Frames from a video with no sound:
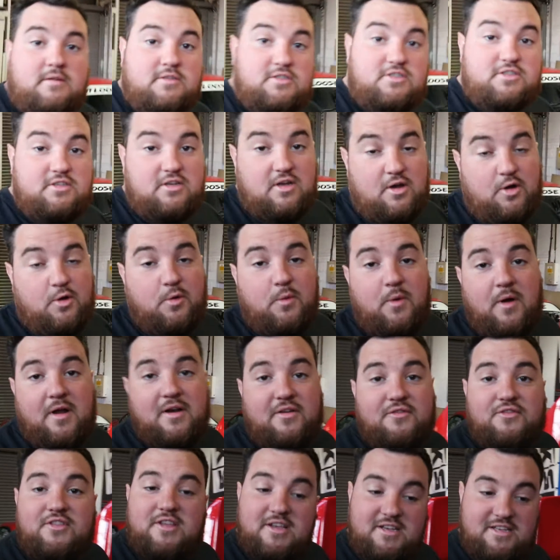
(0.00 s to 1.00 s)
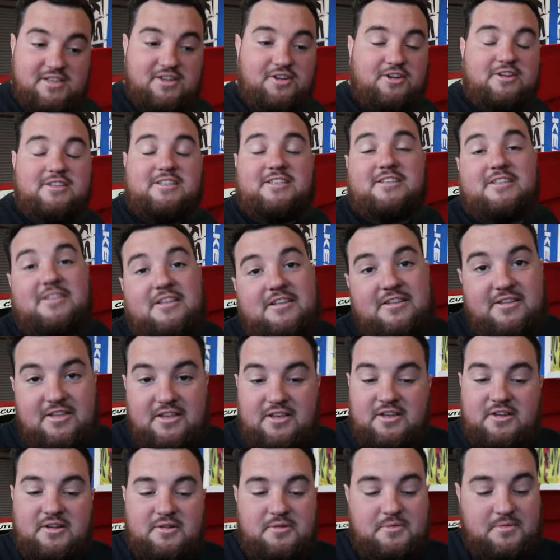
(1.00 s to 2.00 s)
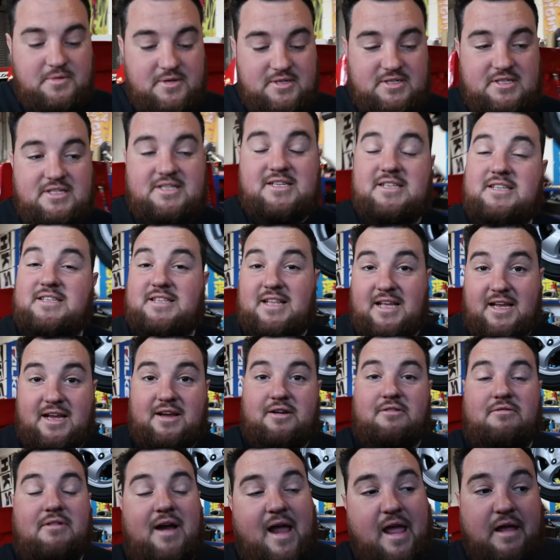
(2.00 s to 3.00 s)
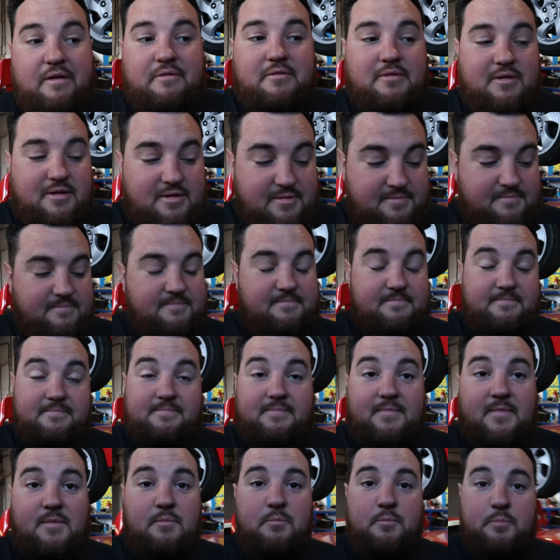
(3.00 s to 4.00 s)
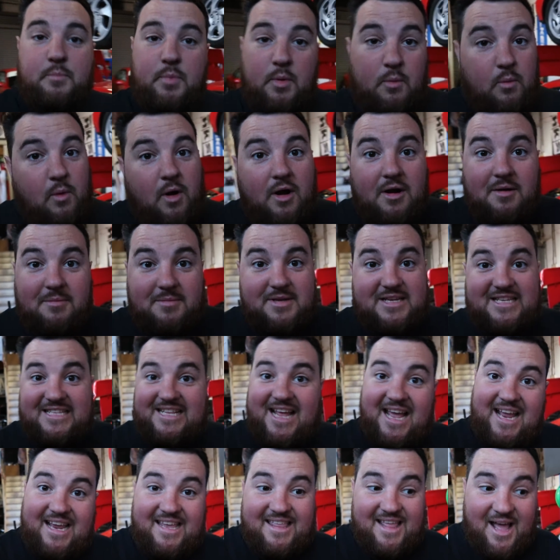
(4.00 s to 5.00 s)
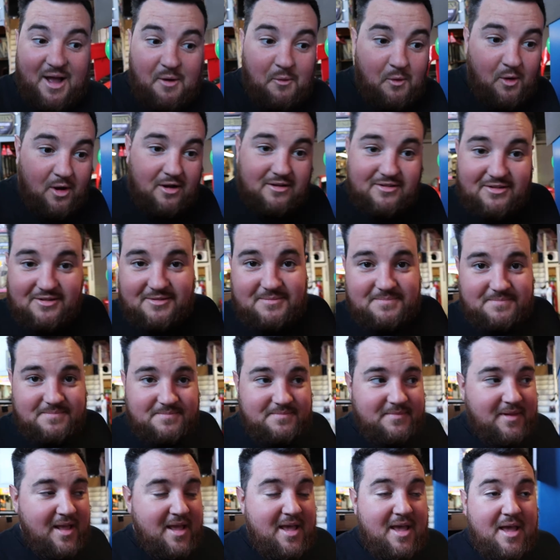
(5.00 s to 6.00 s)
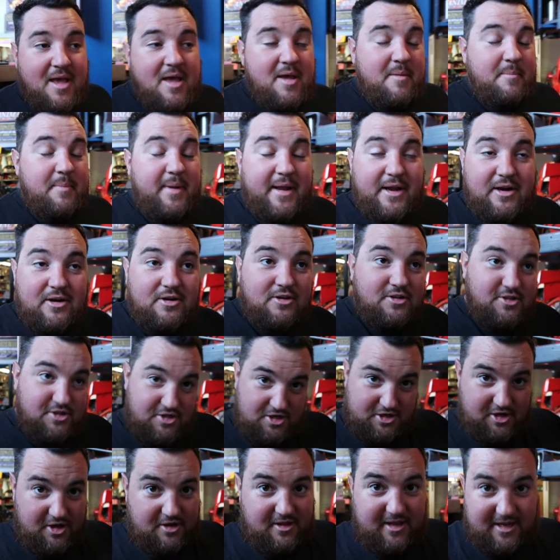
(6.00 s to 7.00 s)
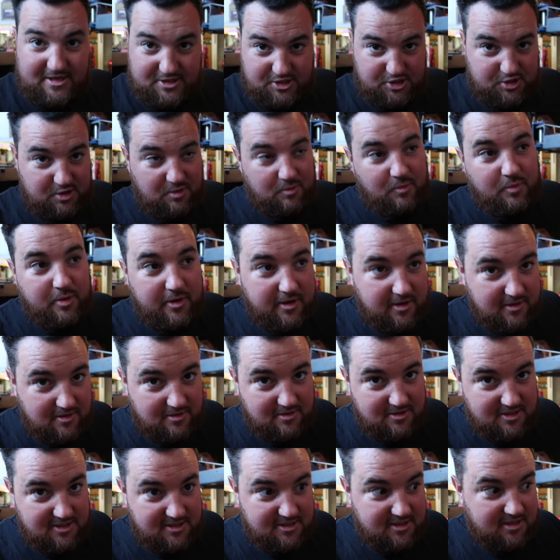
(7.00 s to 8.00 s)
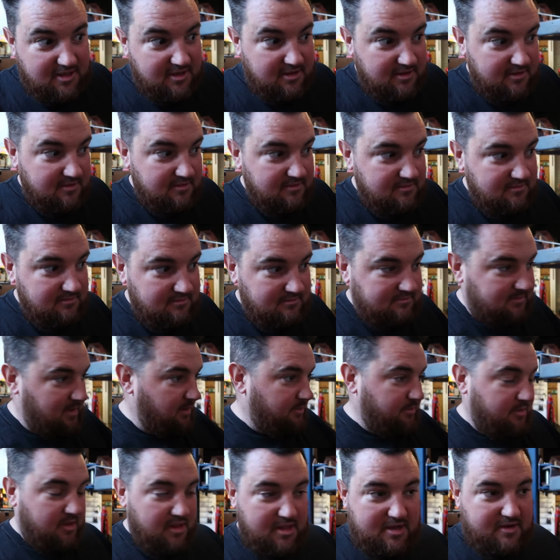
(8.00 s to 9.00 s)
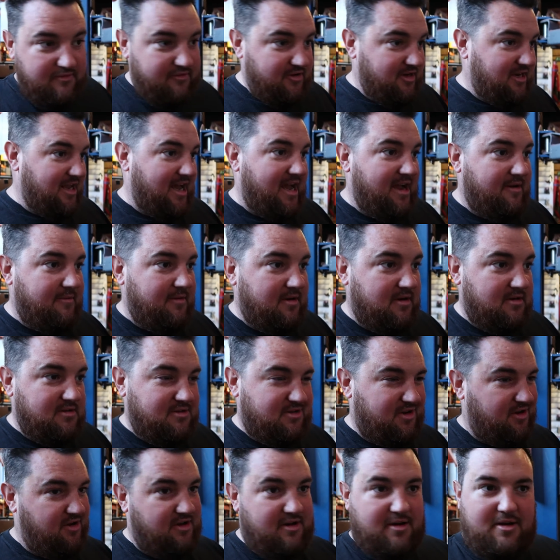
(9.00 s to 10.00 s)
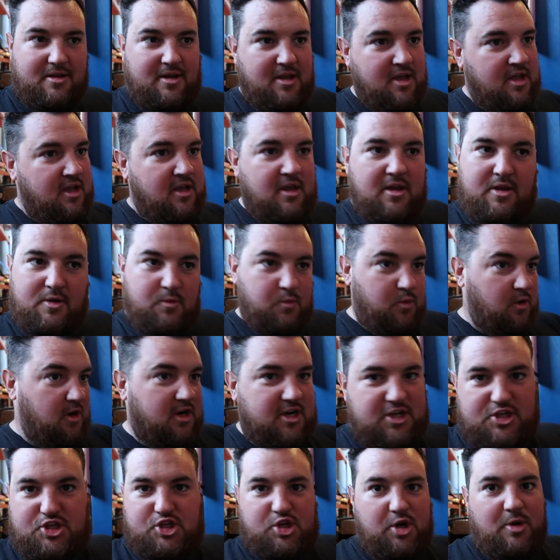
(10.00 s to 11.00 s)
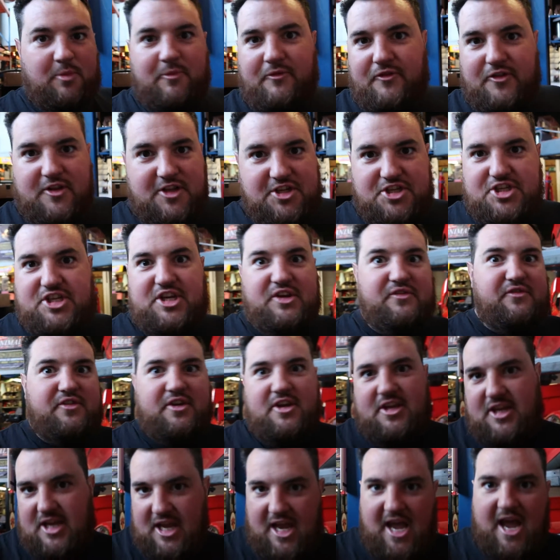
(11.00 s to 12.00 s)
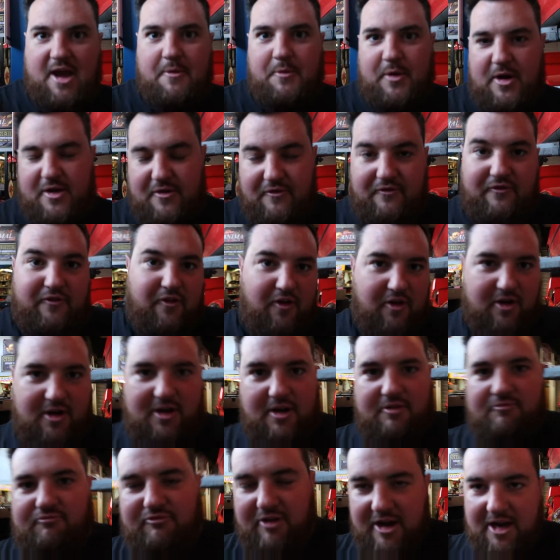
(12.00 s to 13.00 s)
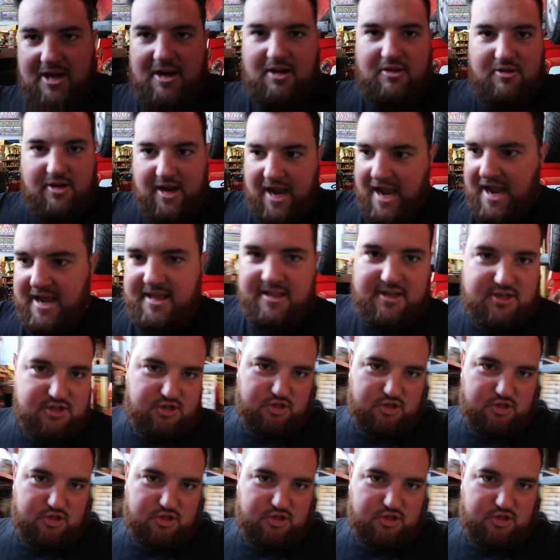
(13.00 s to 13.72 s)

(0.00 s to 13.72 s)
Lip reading: So what I've decided to do was to stick around. But what a mistake that was. Because you know that sump we ordered? Remember the other day when I was going, we got a sump for the Civic, yeah, we can finally relocate the